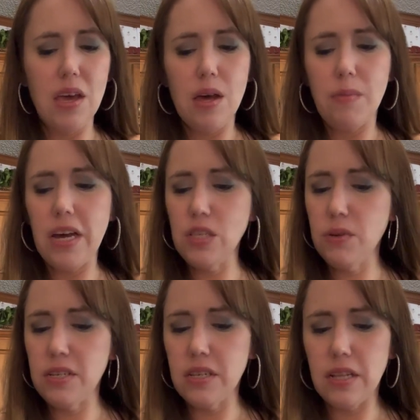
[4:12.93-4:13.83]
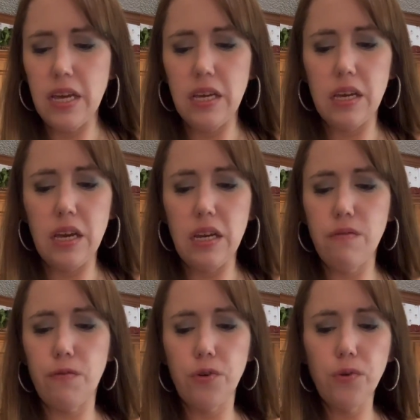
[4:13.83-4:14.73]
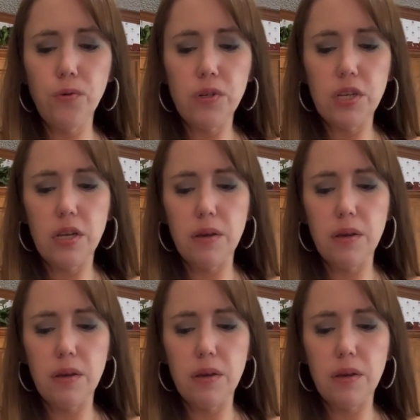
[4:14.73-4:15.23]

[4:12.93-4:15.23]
My husband doesn't like any fruit.